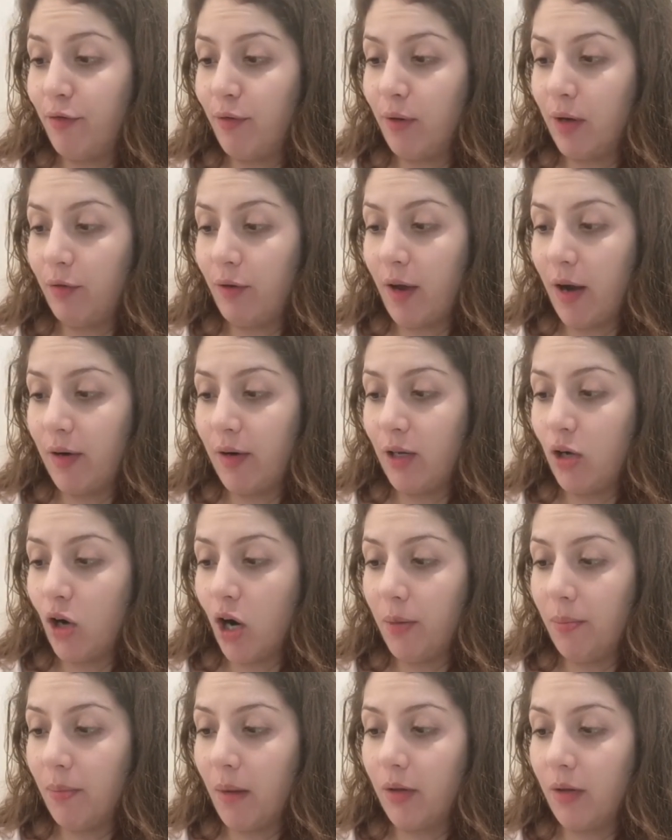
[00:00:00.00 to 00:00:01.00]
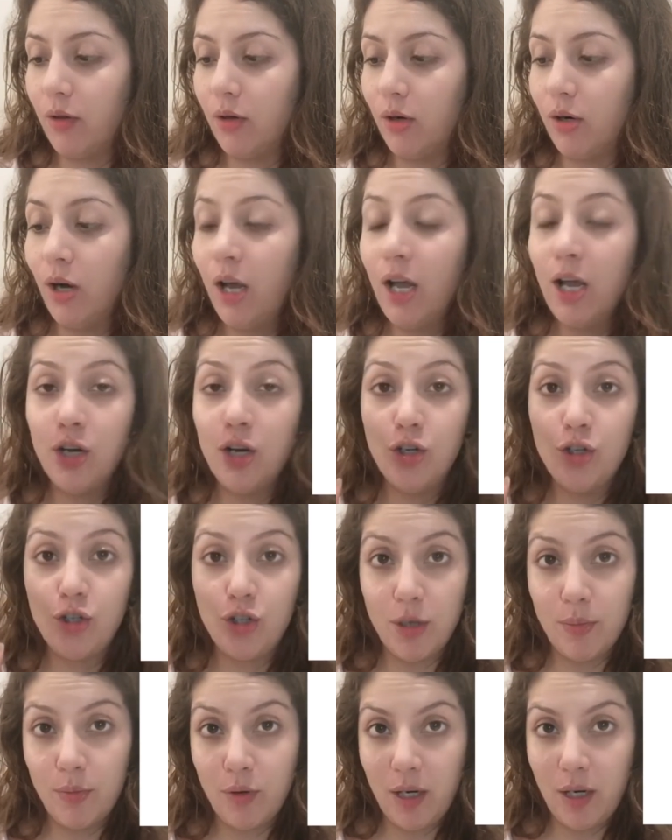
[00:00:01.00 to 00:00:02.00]
Fairy Godmother
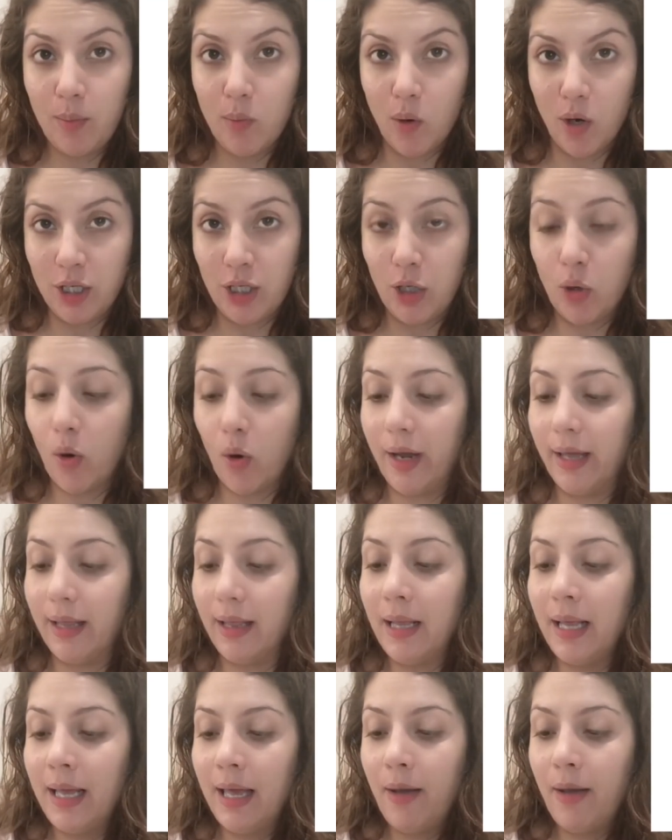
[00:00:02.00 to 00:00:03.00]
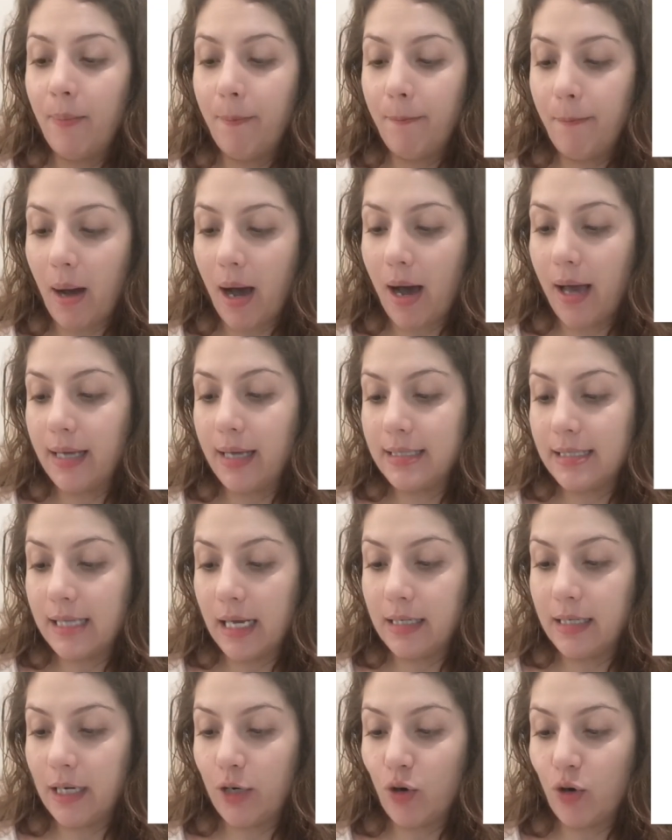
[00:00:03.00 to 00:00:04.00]
Shimmering Body Oil by
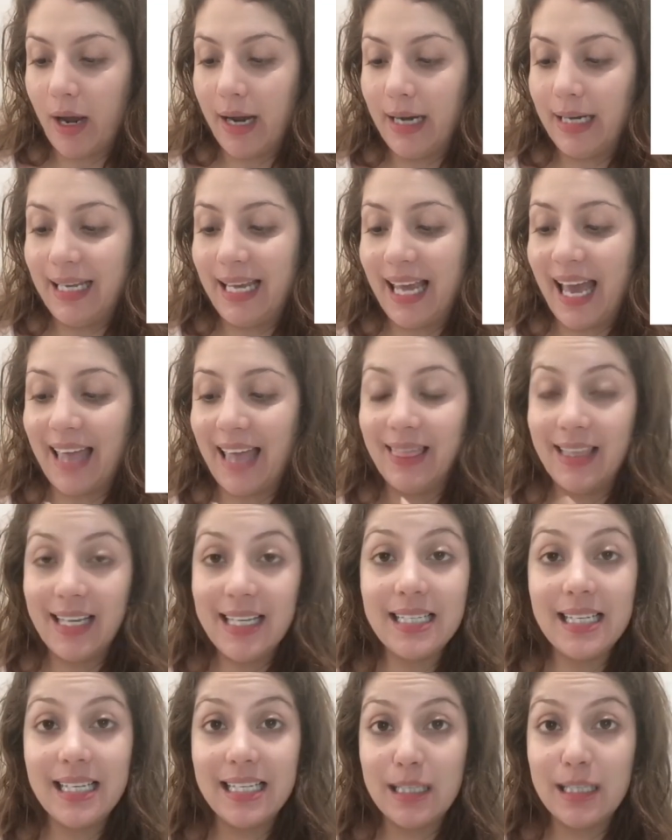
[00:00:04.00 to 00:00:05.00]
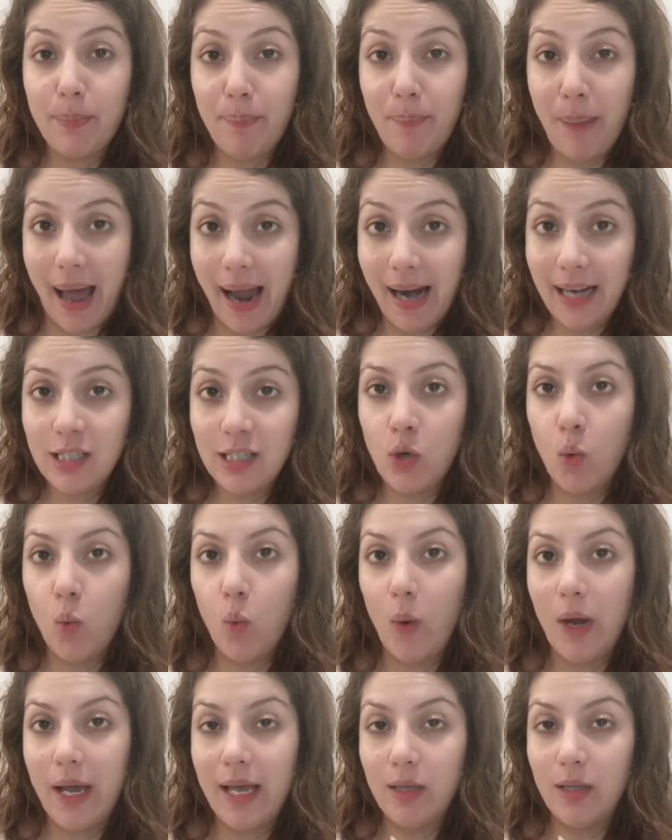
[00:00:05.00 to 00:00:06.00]
Sunday Riley, and this is packed
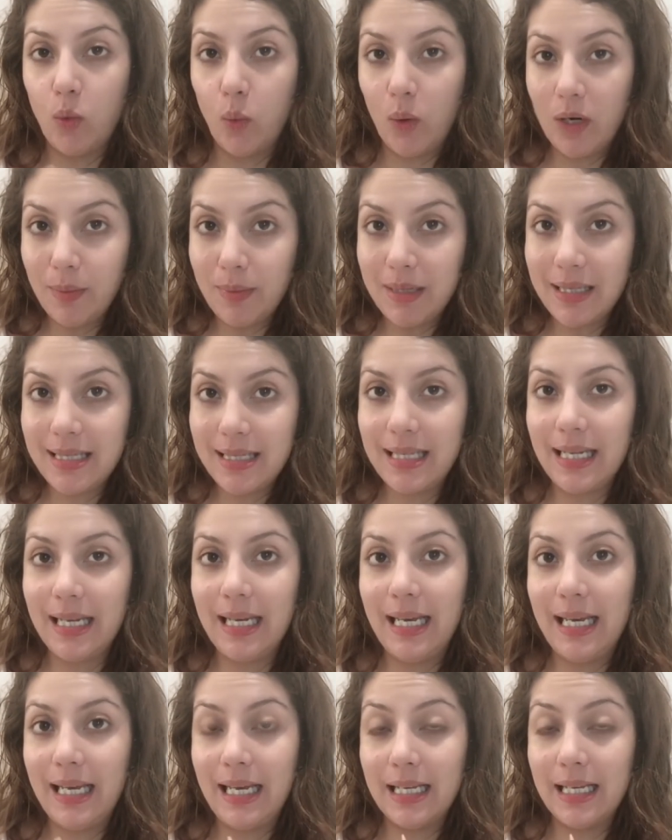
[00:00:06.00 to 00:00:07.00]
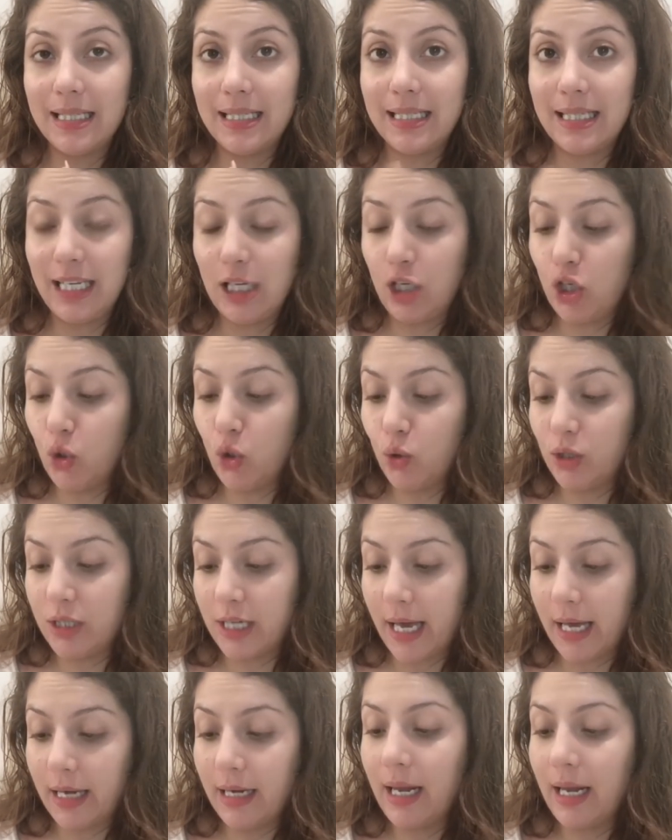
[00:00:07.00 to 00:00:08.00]
with vitamin C,
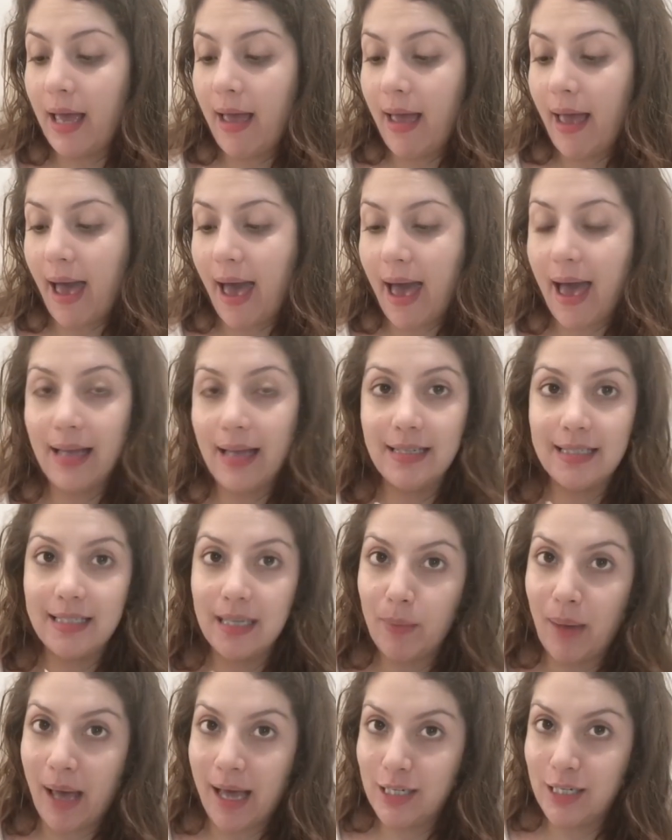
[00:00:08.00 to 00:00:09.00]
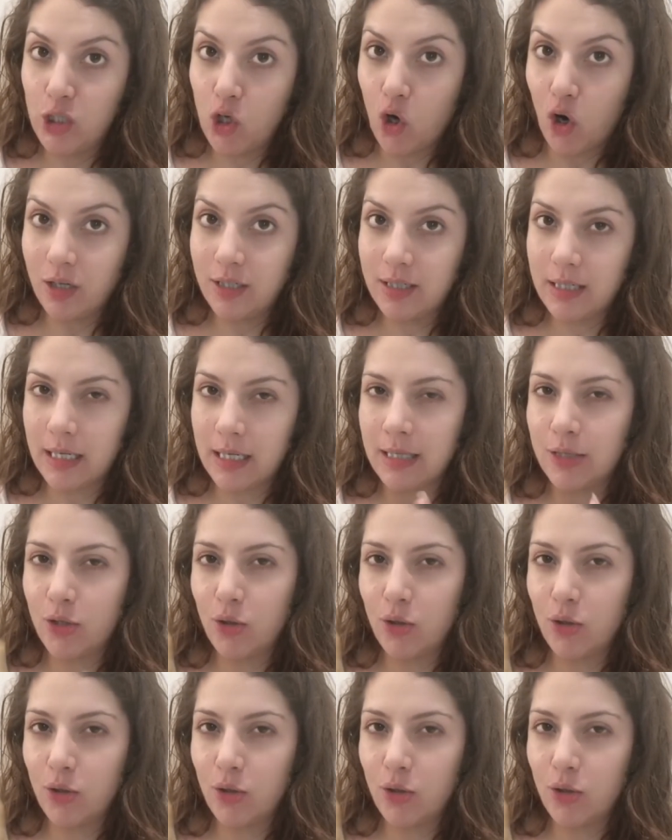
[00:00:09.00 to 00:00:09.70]
CQ10, and some antioxidants.